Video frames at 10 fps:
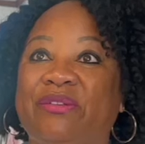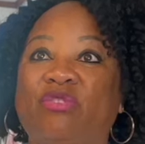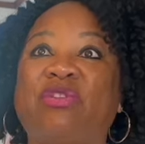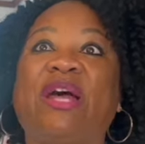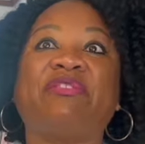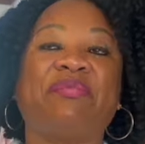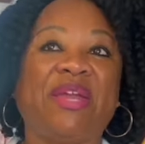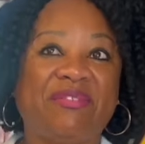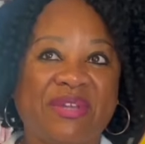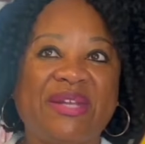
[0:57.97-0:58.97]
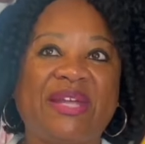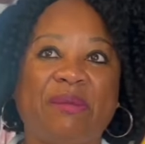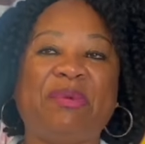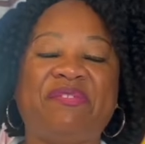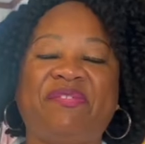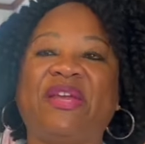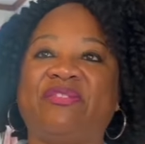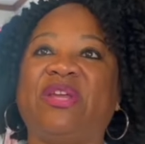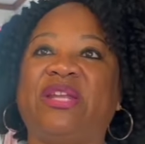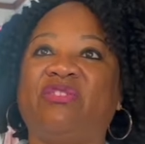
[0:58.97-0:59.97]
There's lots of things that need to be
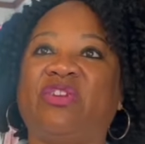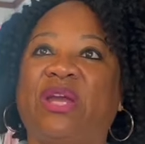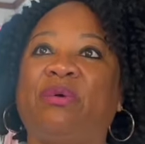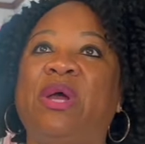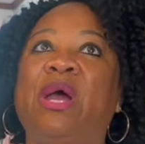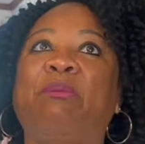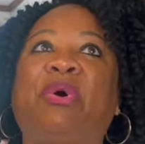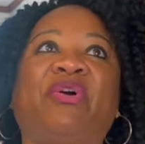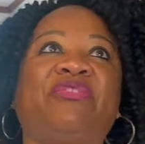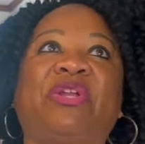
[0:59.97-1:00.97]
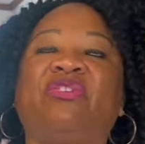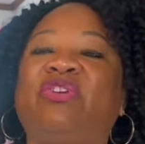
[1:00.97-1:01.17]
fixed in the jail, parts of the